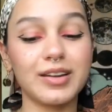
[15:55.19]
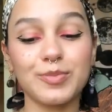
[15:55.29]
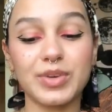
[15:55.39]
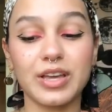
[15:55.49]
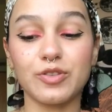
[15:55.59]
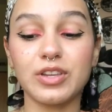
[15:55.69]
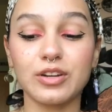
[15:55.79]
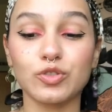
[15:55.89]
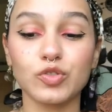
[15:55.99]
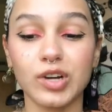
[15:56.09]
But yeah, you need to
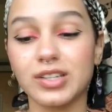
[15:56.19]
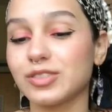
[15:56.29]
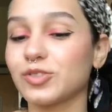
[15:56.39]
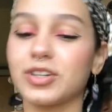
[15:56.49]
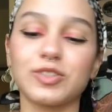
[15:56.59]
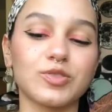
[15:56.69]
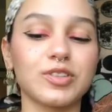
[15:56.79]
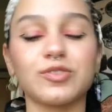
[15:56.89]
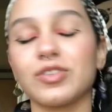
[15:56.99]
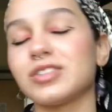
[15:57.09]
trust
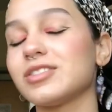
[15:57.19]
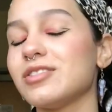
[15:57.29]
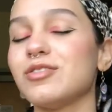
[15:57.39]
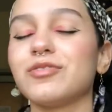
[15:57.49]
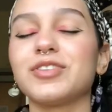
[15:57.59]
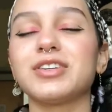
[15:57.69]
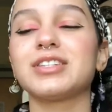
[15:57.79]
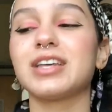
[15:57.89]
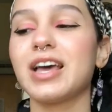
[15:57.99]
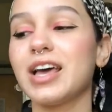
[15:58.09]
the universe.
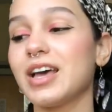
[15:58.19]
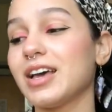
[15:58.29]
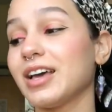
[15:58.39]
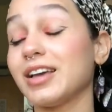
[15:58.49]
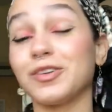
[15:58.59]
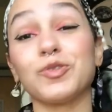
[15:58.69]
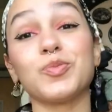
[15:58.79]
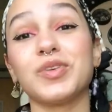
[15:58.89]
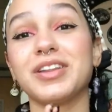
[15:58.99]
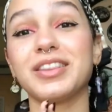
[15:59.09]
And group
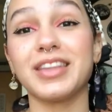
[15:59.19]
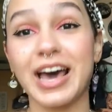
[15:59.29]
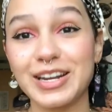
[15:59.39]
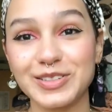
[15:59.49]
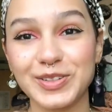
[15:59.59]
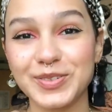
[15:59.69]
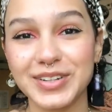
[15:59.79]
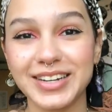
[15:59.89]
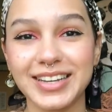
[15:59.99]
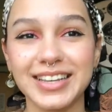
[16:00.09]
1, that is your
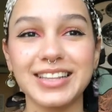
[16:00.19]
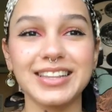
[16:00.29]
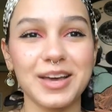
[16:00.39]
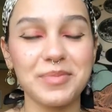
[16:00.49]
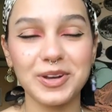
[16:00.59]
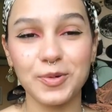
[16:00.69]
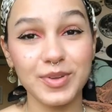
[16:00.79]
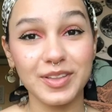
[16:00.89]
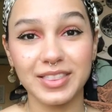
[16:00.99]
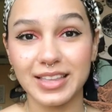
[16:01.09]
reading. Let me know what
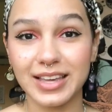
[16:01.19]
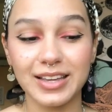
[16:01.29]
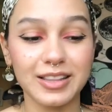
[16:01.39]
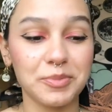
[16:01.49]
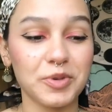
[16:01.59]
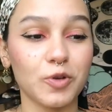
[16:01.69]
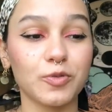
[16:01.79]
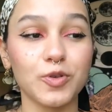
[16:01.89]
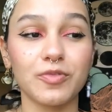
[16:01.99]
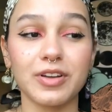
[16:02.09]
think. Let me know
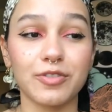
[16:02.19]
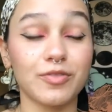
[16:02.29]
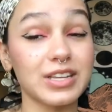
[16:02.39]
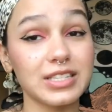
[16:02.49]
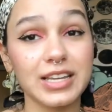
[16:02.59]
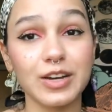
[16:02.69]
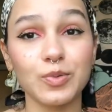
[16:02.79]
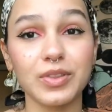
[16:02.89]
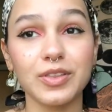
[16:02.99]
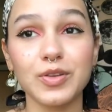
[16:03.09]
if it resonated
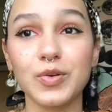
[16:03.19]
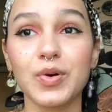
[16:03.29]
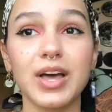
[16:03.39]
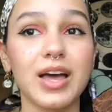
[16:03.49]
with you.